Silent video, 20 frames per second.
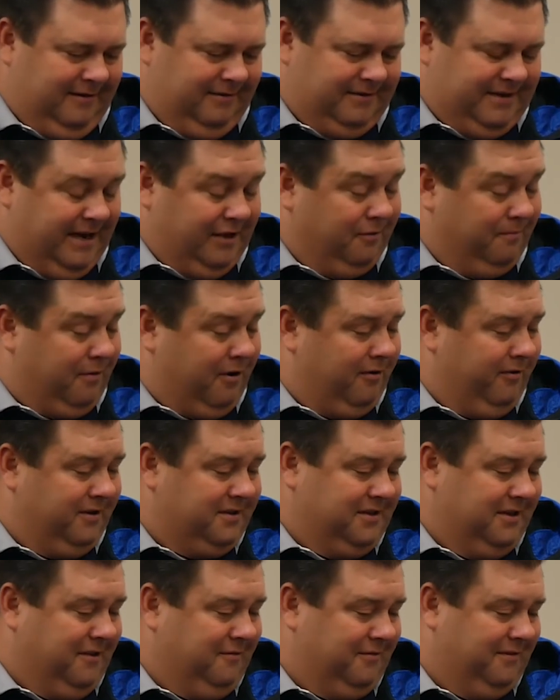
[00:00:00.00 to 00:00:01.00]
Taylor
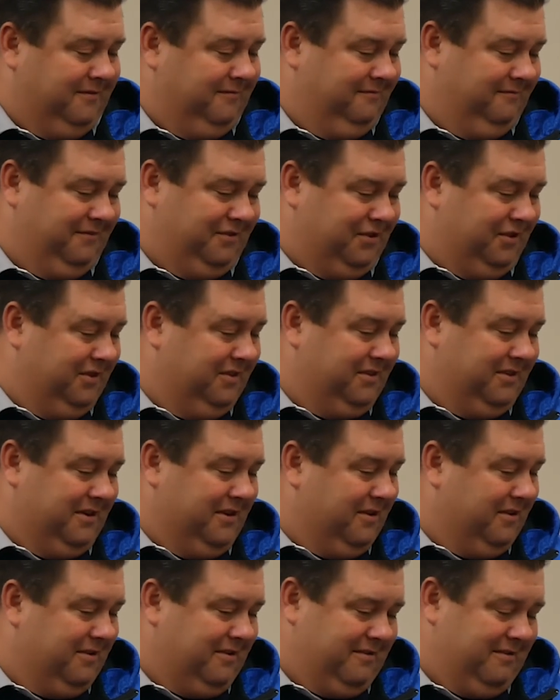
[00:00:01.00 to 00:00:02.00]
Barwick's another one. She's
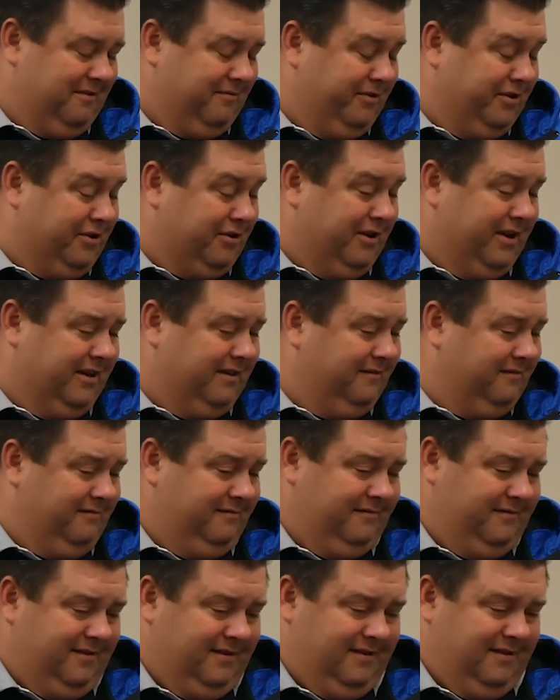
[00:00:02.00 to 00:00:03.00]
another returning
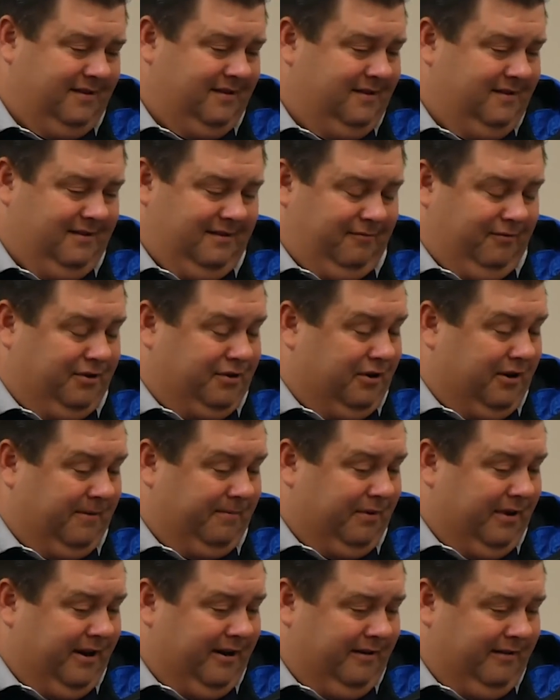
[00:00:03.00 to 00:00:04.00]

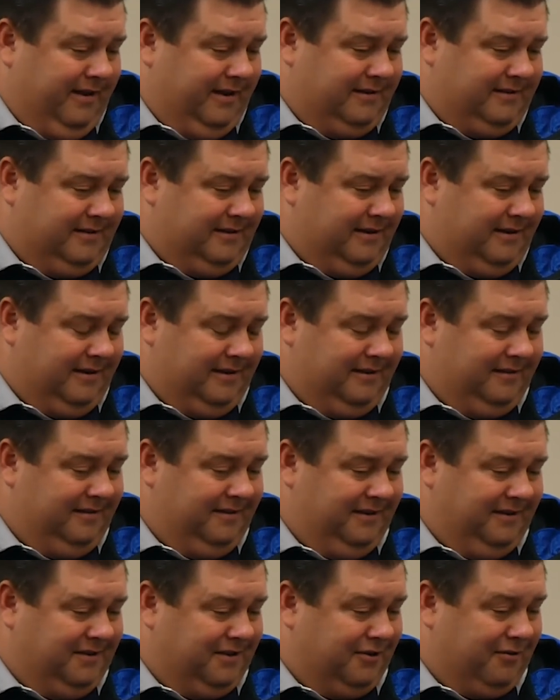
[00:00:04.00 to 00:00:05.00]
player that
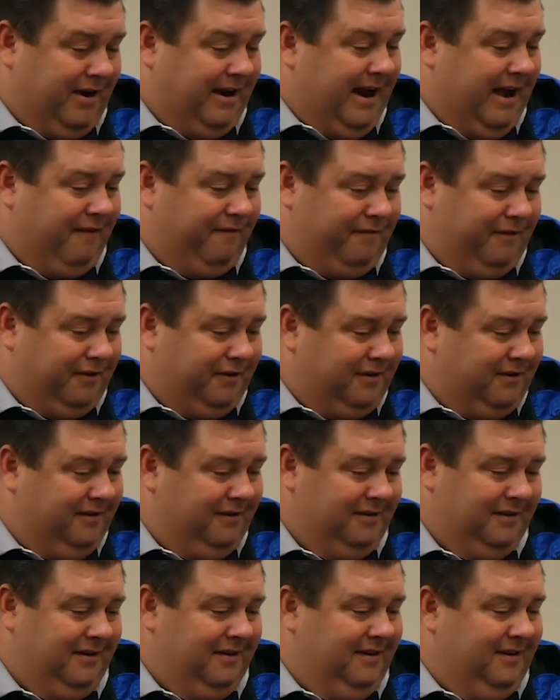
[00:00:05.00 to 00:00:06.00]
is a great
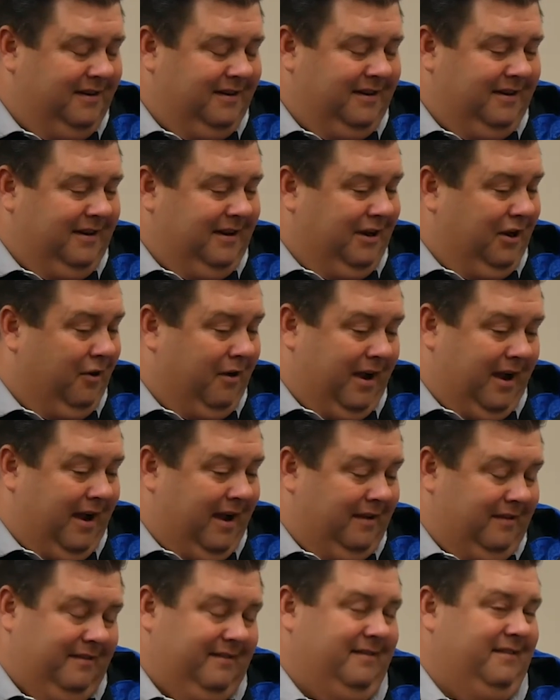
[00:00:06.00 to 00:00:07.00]
outfielder.
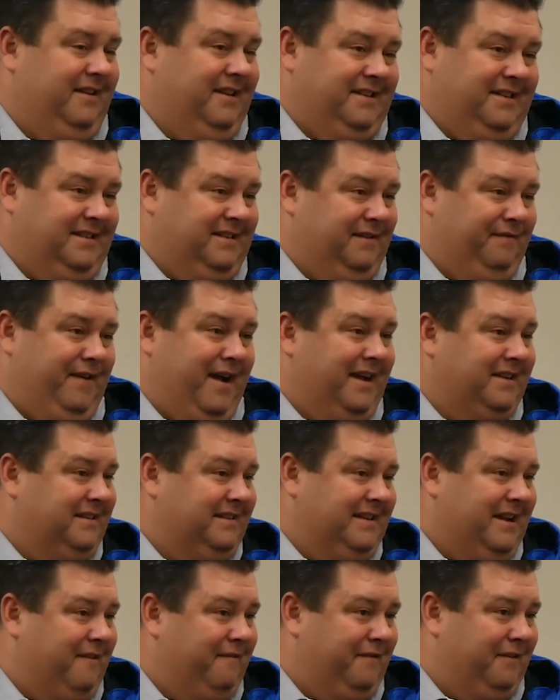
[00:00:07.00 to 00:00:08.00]
This is the
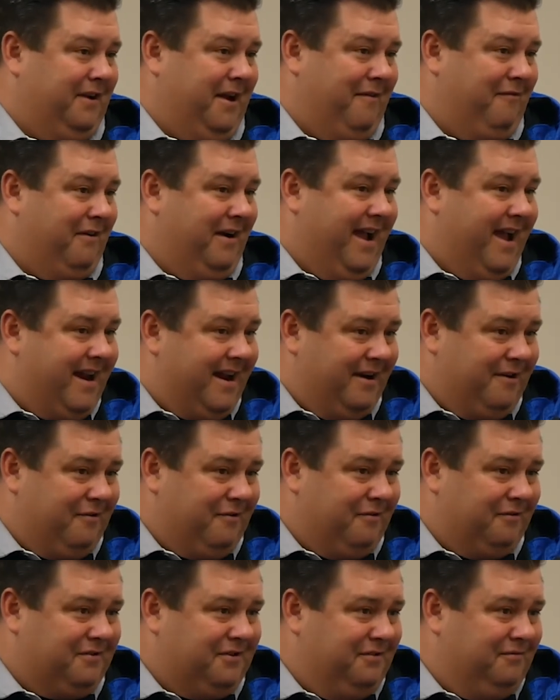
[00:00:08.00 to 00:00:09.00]
fastest outfield I ever had. I don't
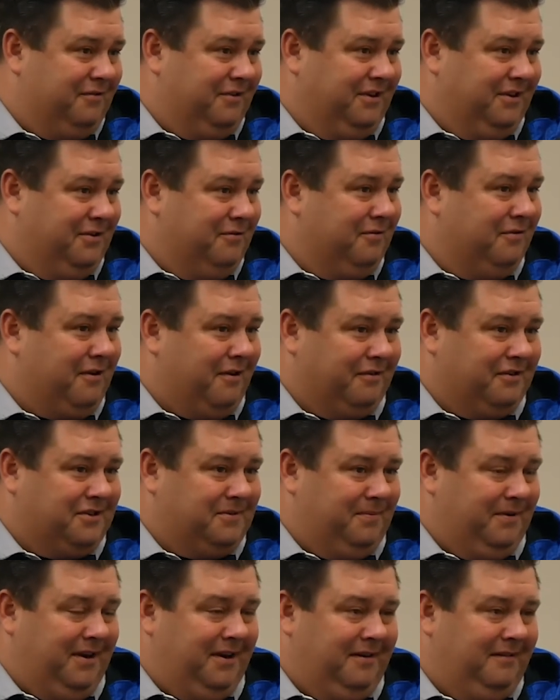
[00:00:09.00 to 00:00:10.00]
know what to really do with all the
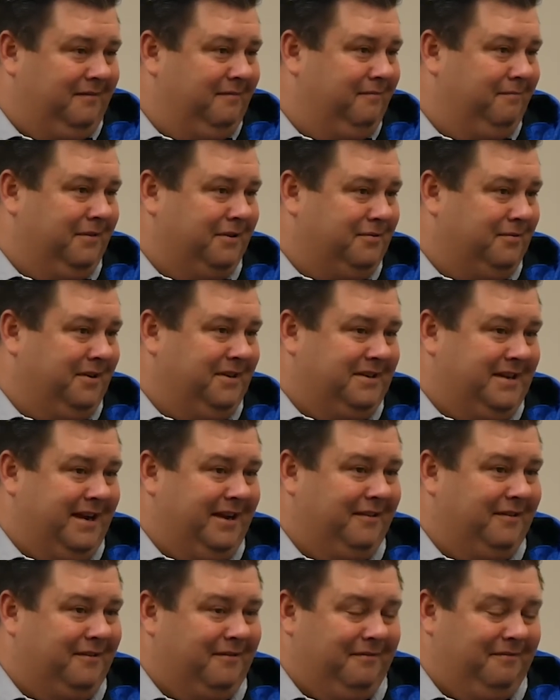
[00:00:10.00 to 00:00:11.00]
speed between
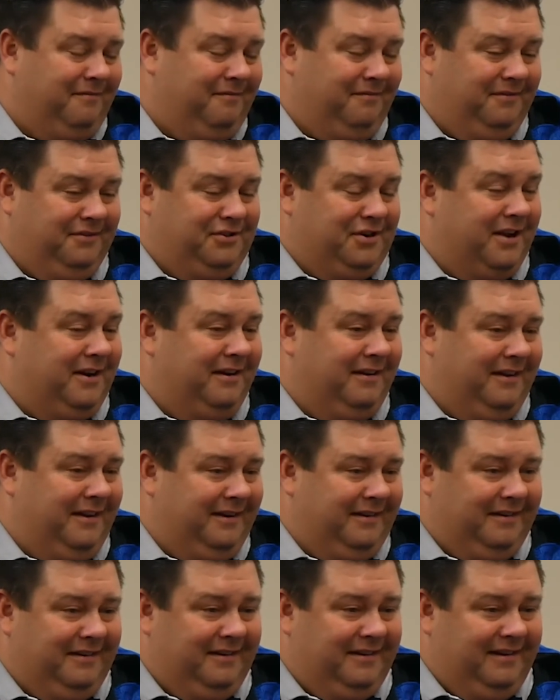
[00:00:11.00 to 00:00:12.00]
Taylor,
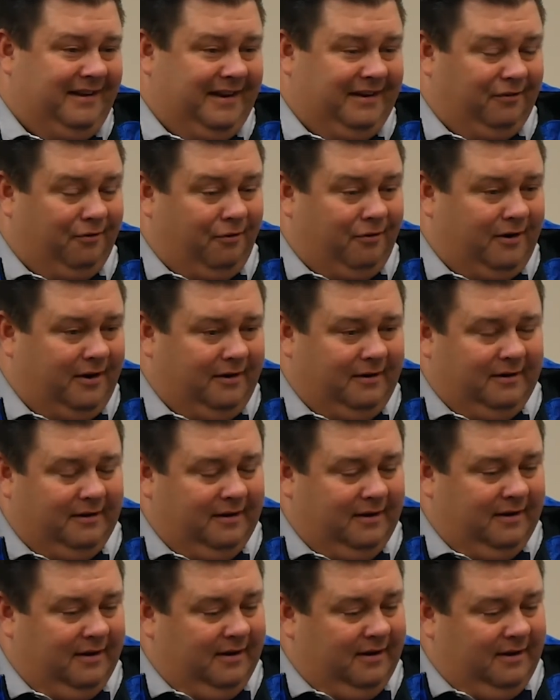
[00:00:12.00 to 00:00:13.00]
Jenna, and Lauren.
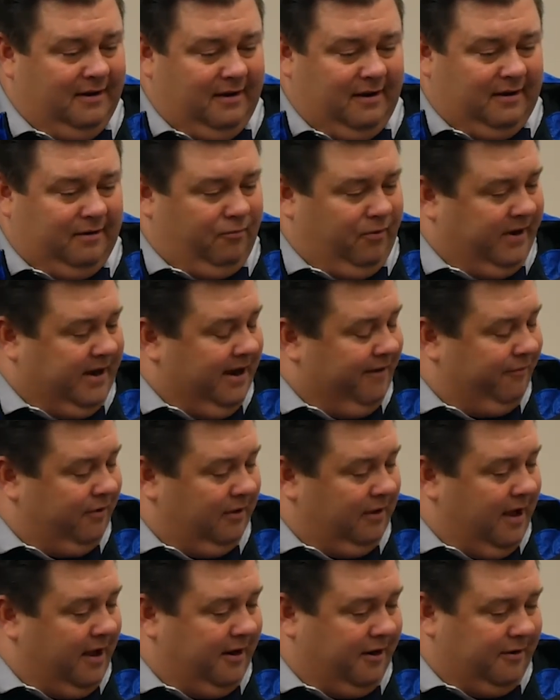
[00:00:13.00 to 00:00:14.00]
We cover a
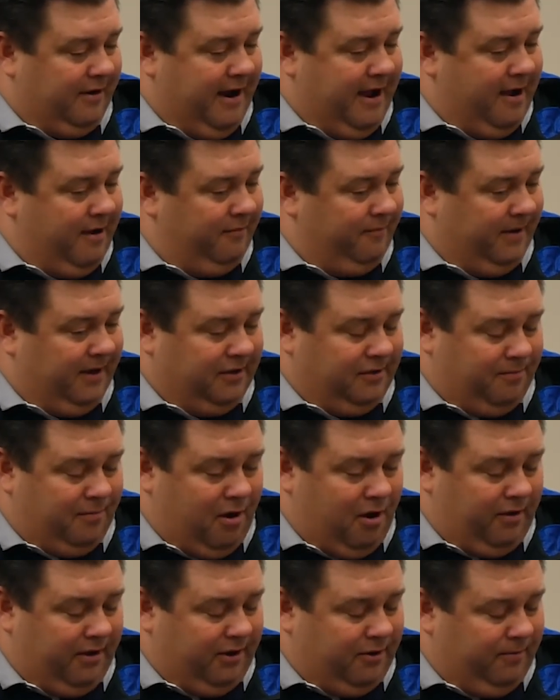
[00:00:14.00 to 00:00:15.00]
lot of ground. We get the
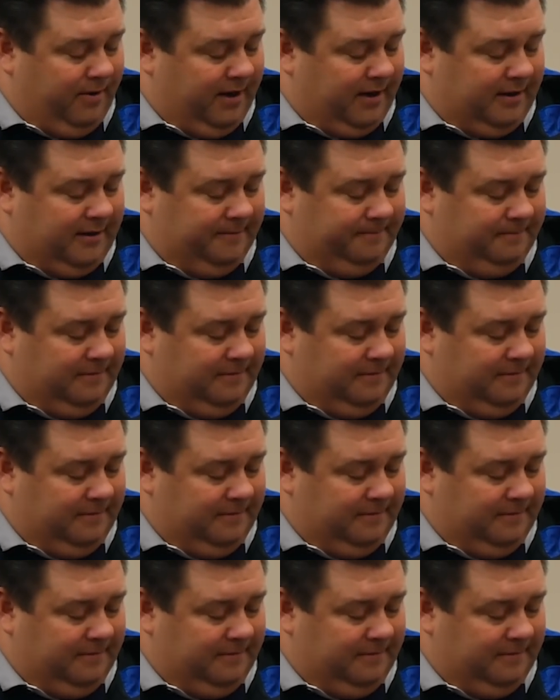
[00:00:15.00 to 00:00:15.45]
ball in quick.